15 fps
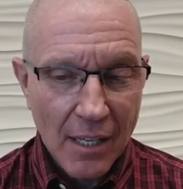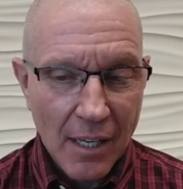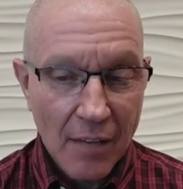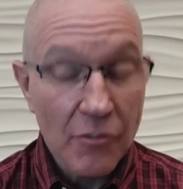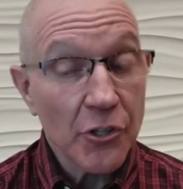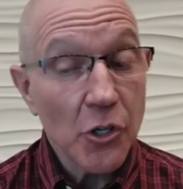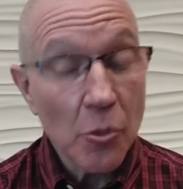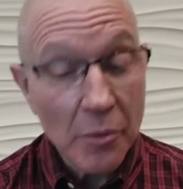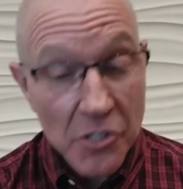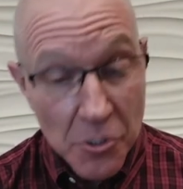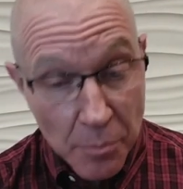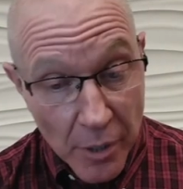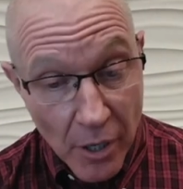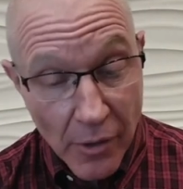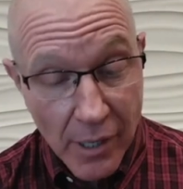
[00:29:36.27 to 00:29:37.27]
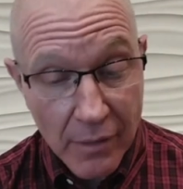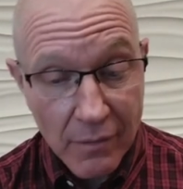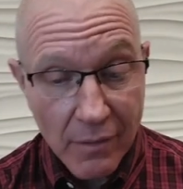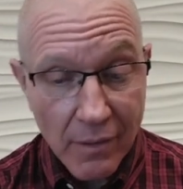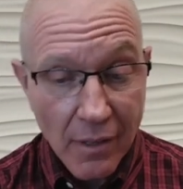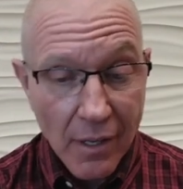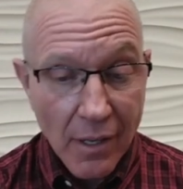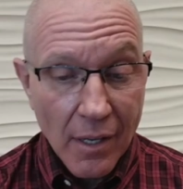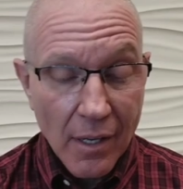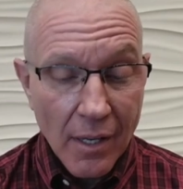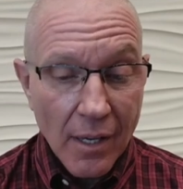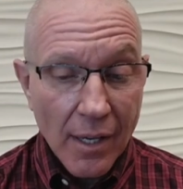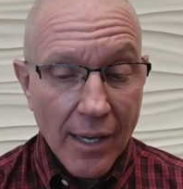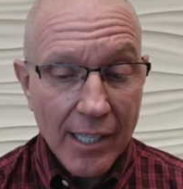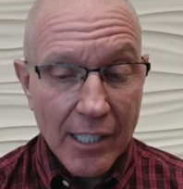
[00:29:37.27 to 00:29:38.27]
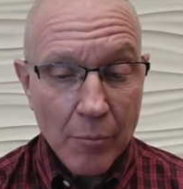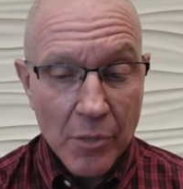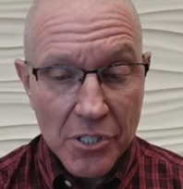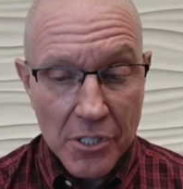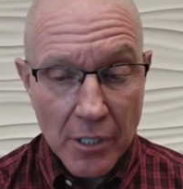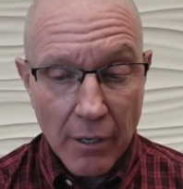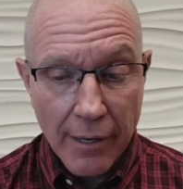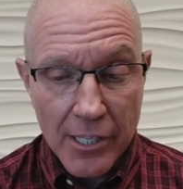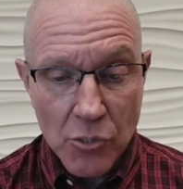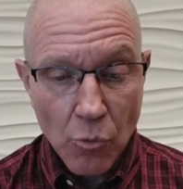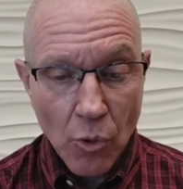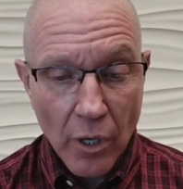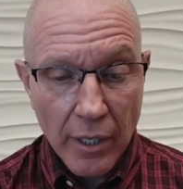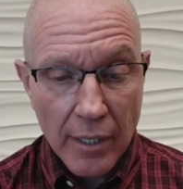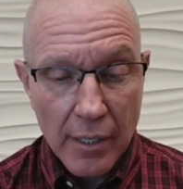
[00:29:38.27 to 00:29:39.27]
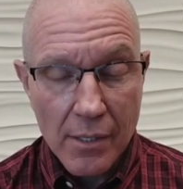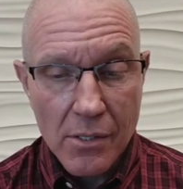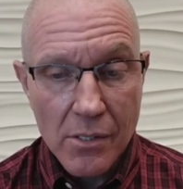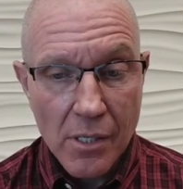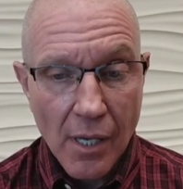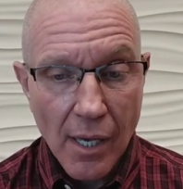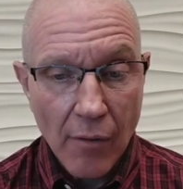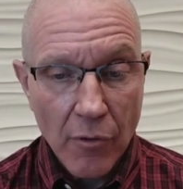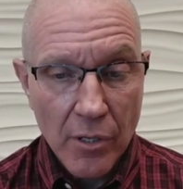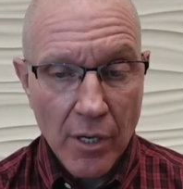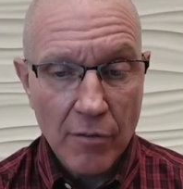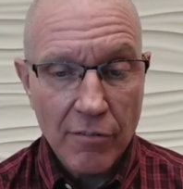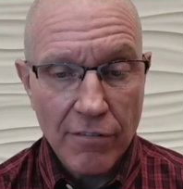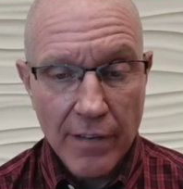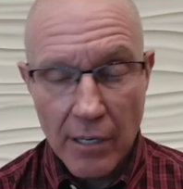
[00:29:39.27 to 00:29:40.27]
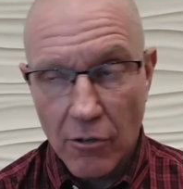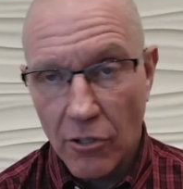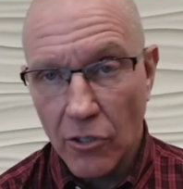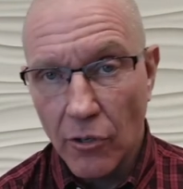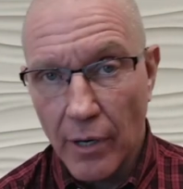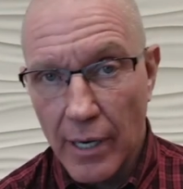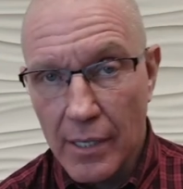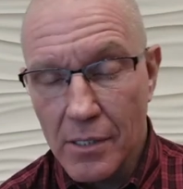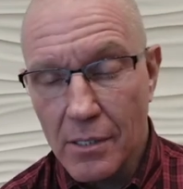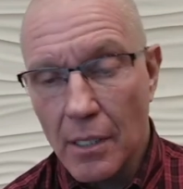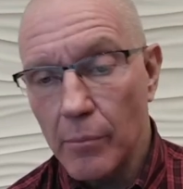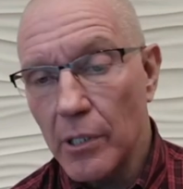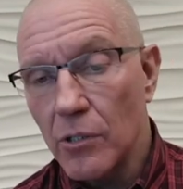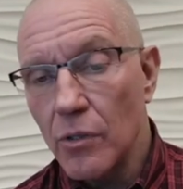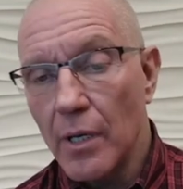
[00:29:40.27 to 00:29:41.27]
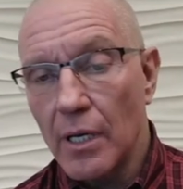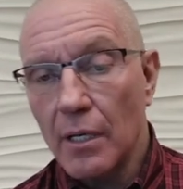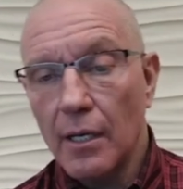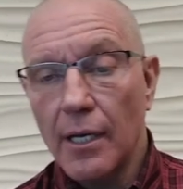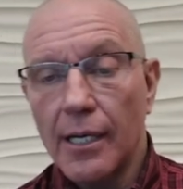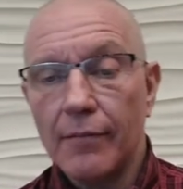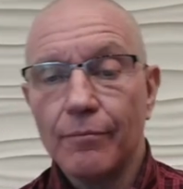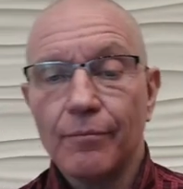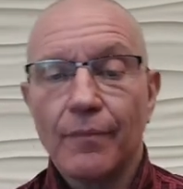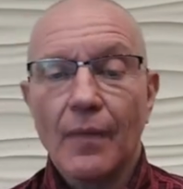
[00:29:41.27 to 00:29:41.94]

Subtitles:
of the human spirit, and the mysterious workings of an unfettered grace. Let me do that again.